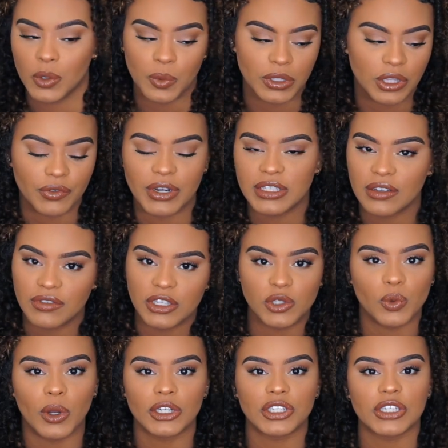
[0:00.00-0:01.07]
with the rest of these
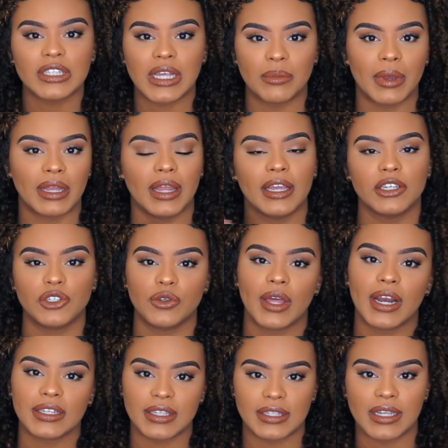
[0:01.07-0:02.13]
questions, I might like do
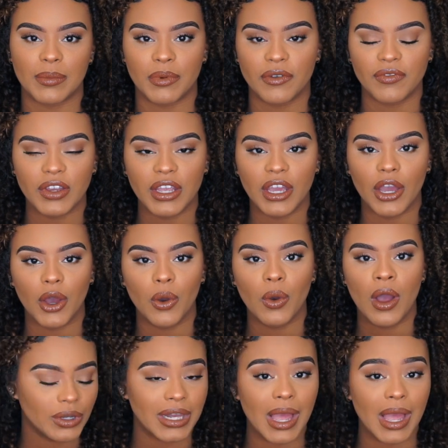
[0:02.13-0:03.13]
that as a separate video.